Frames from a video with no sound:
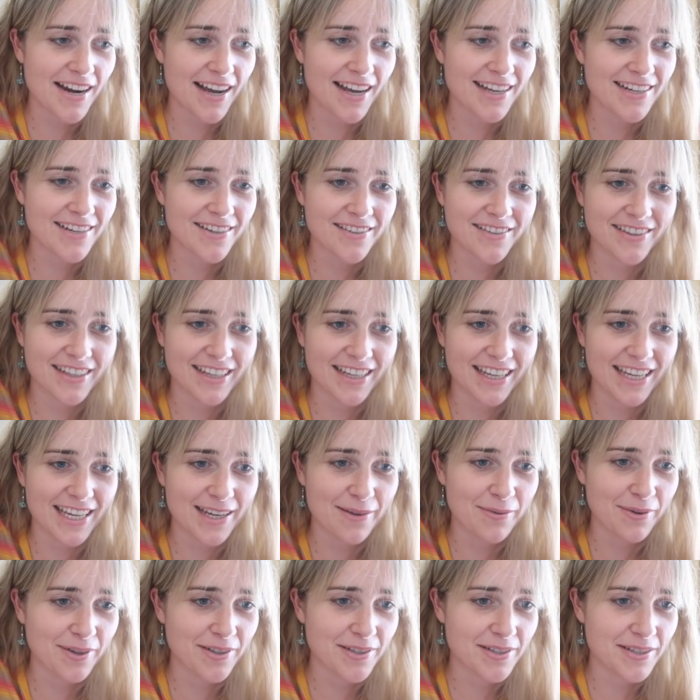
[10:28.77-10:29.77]
I don't think
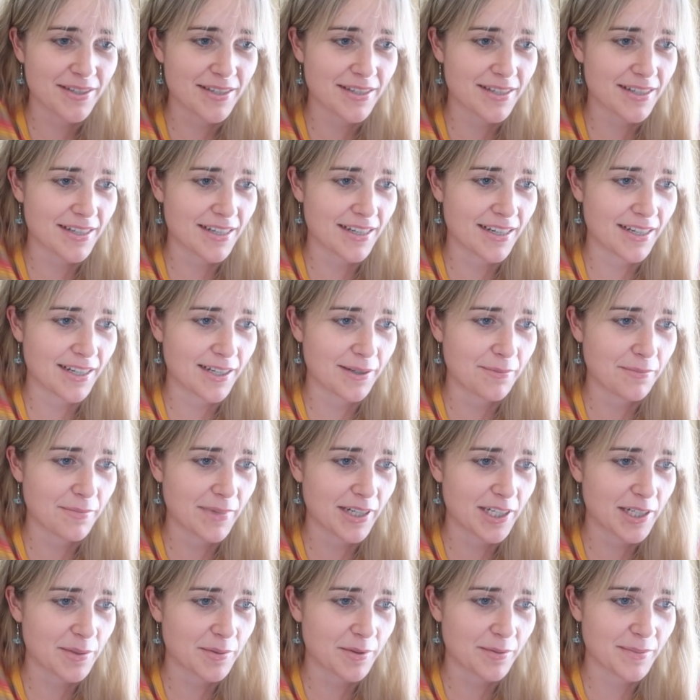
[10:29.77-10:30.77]
he was
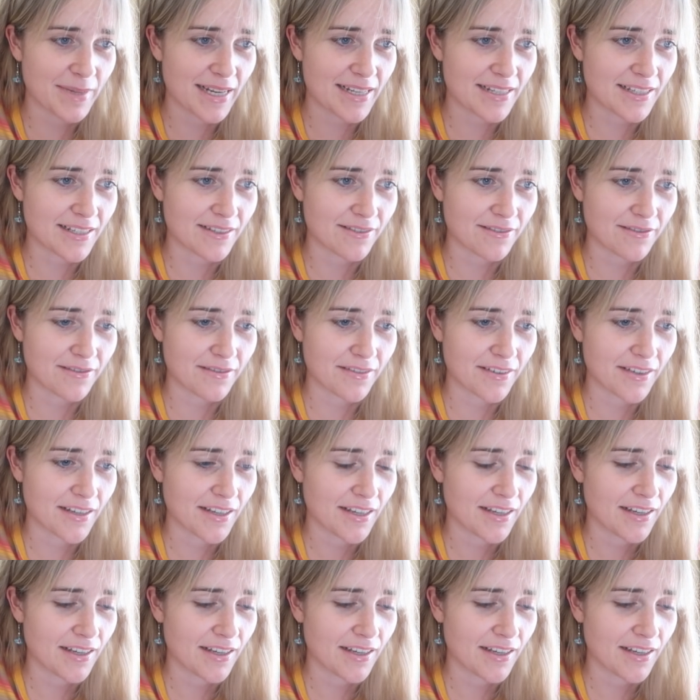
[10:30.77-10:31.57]
much more massive.